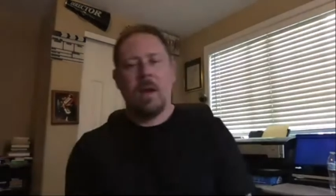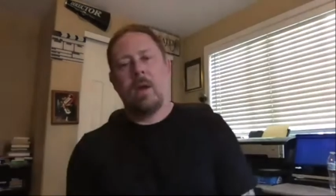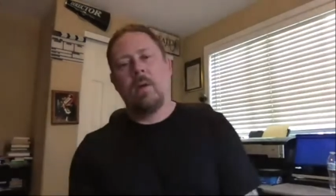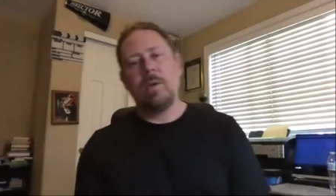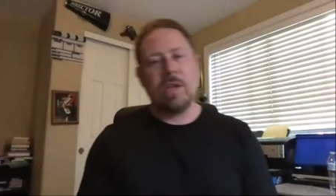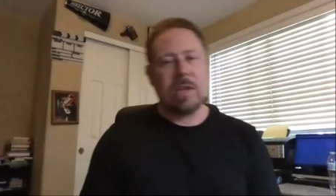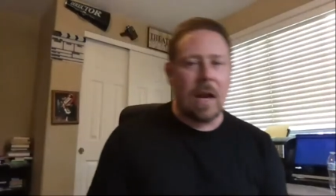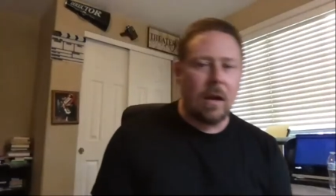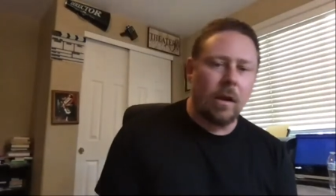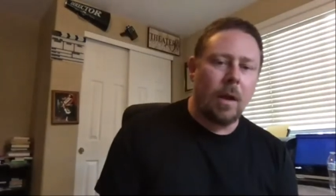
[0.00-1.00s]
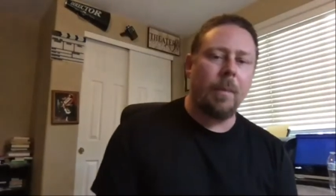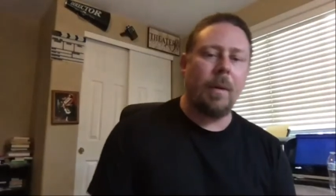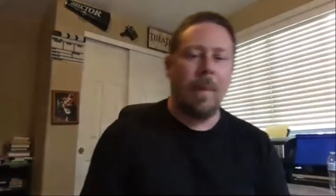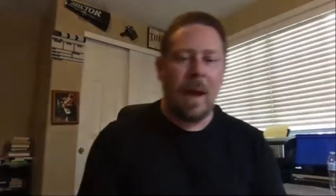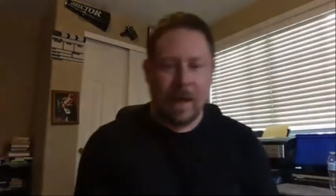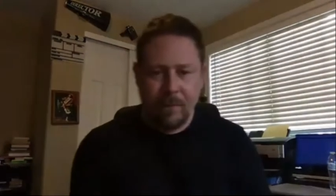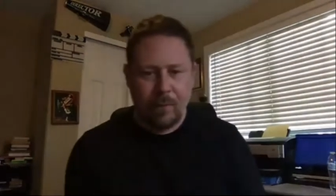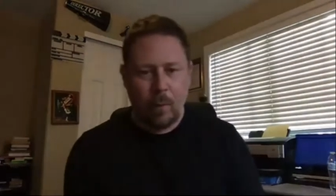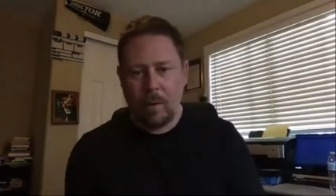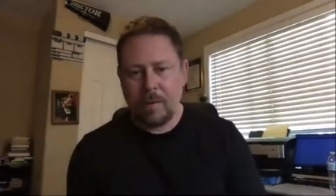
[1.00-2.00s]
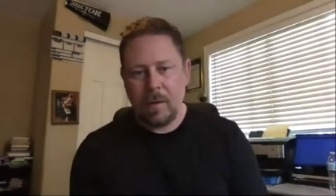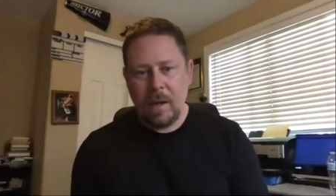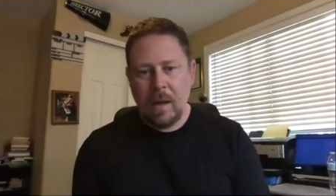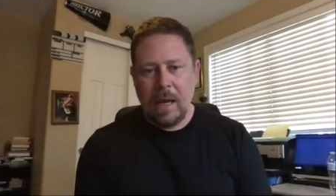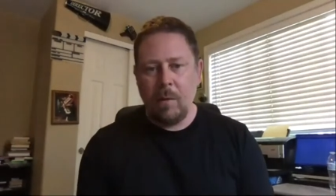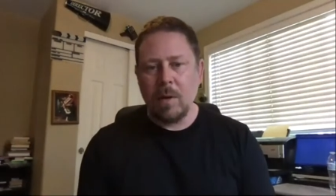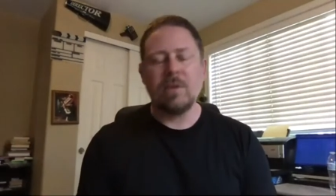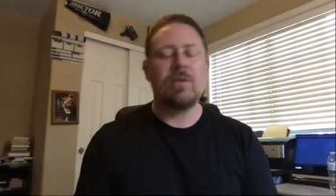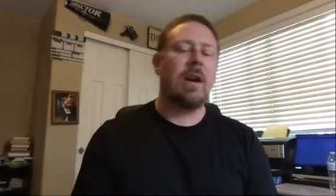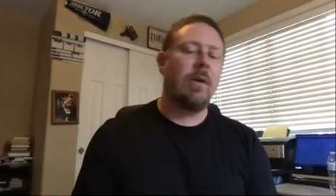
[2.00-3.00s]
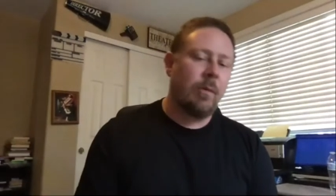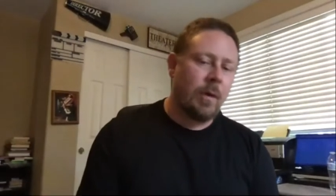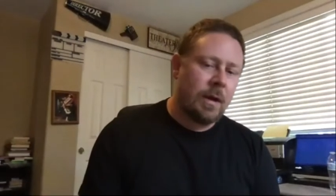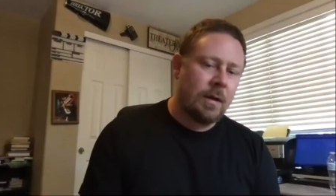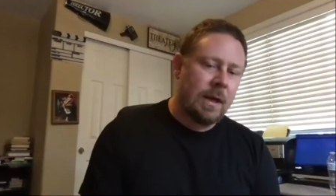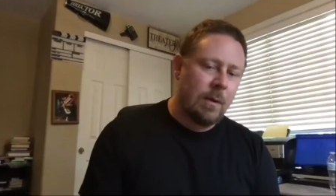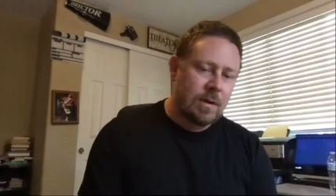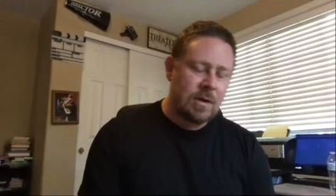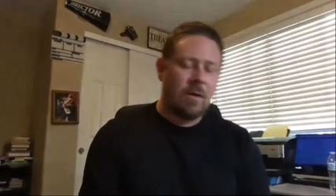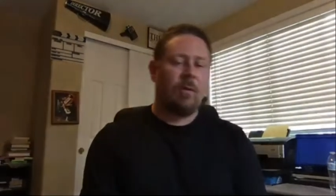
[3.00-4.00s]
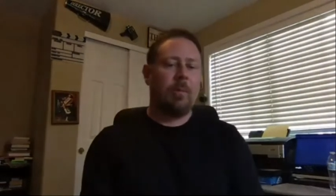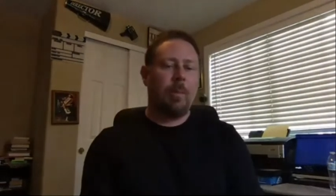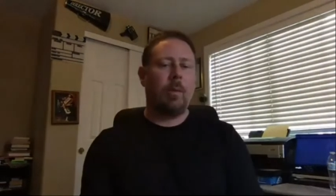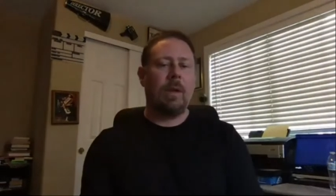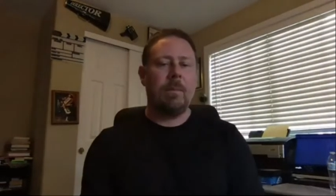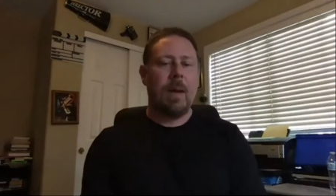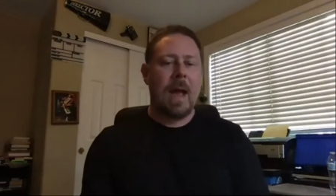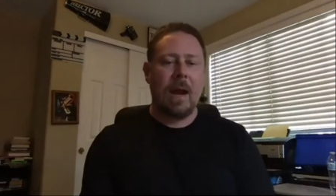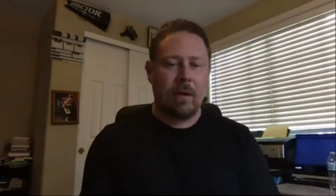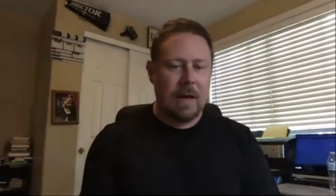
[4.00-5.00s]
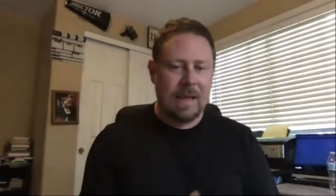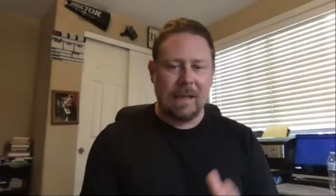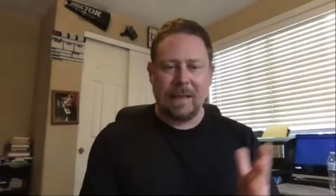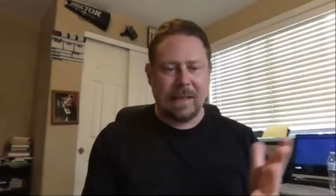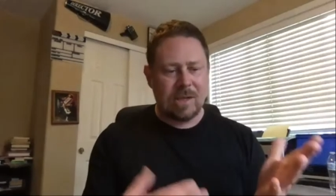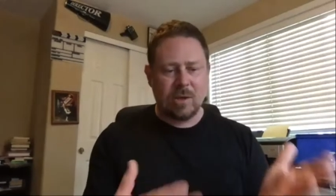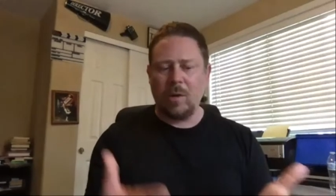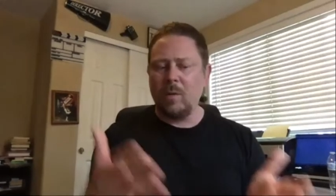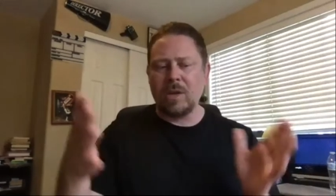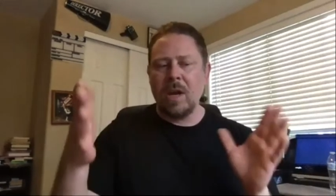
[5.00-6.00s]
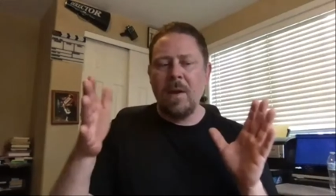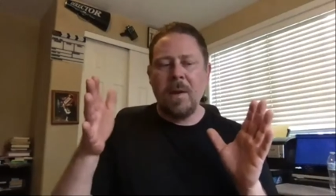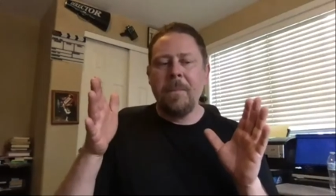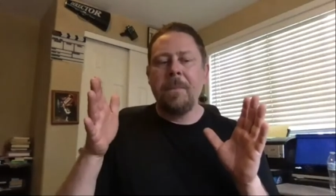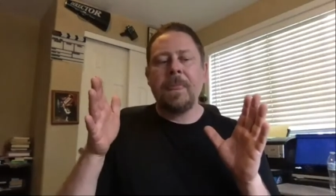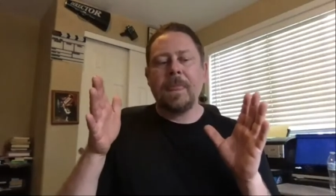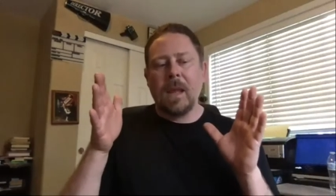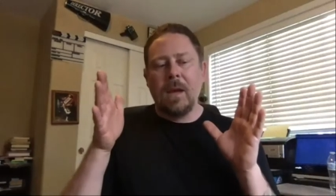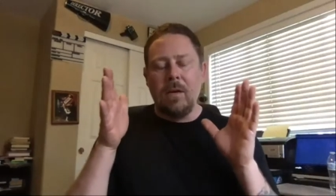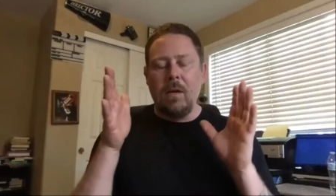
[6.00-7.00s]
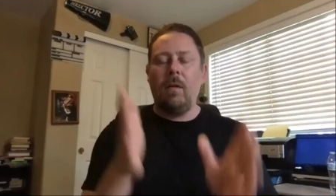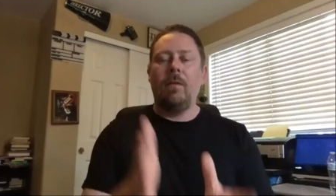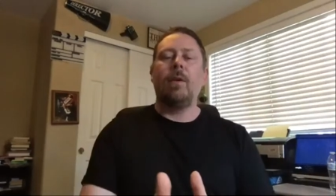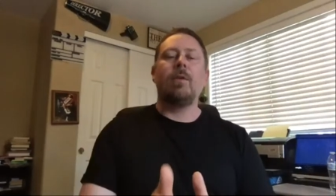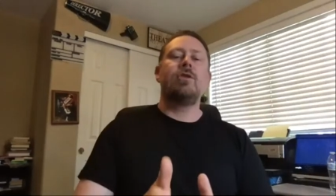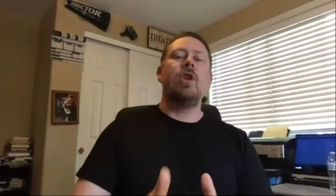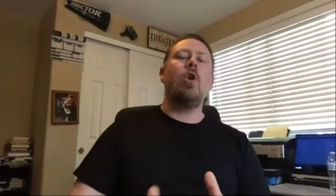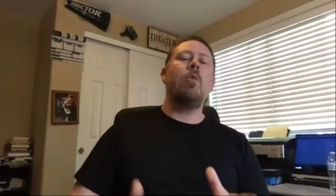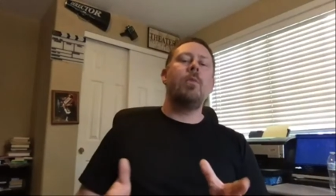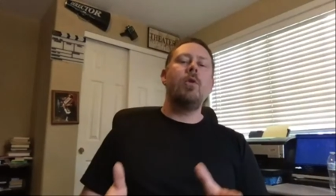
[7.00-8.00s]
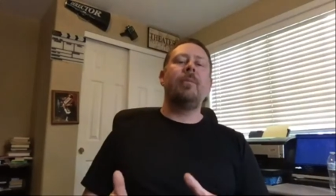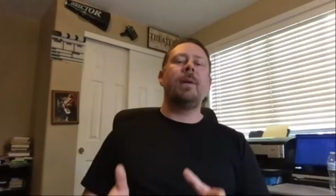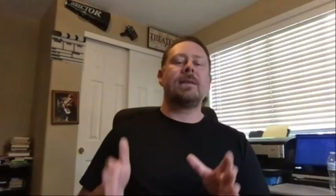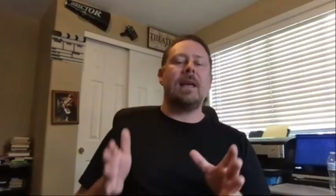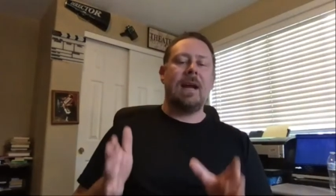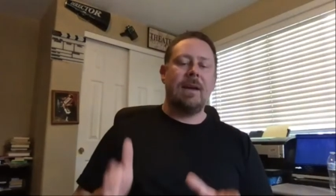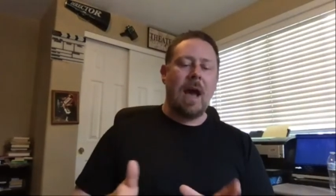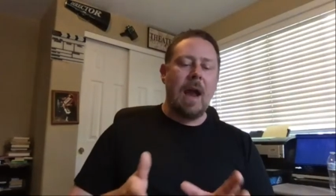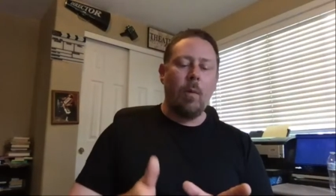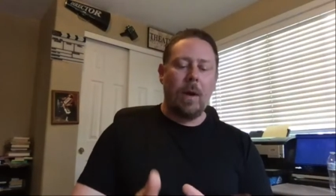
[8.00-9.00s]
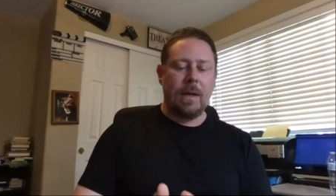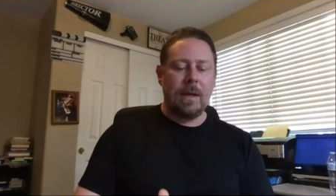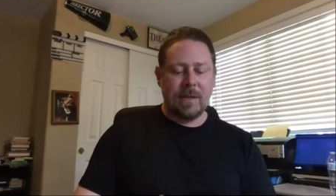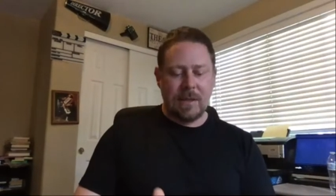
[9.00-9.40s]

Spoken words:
was just kind of lumbering back and forth. He wasn't trying to run. He wasn't pulling back or anything like that. So there was no movements that I witnessed